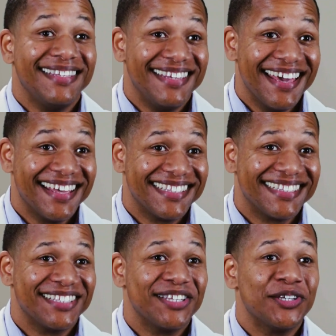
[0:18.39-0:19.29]

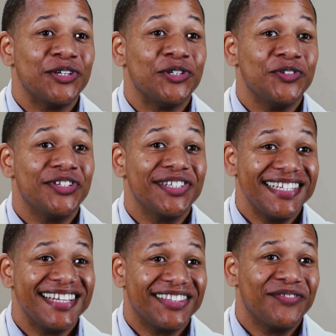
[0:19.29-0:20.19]
Yes, you
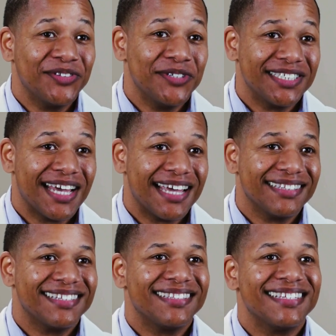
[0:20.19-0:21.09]
should get the flu shot.
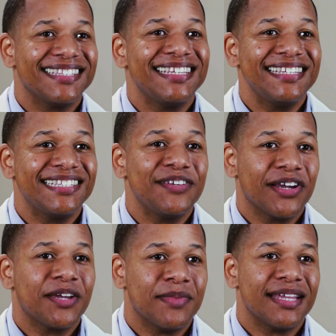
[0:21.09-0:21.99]
The C D C
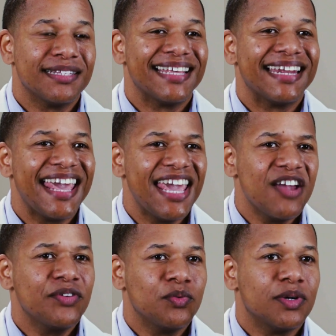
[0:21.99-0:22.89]
recommends that
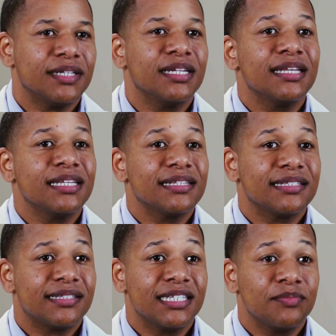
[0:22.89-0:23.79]
everyone
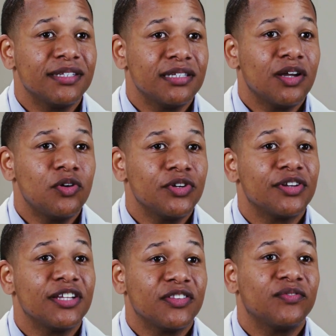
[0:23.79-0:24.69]
six months and older
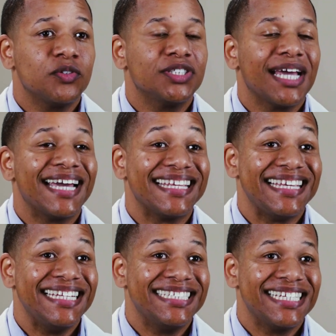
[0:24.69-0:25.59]
get the flu shot
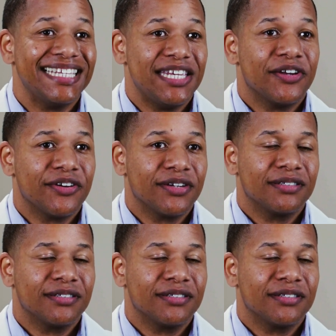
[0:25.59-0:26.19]
each year.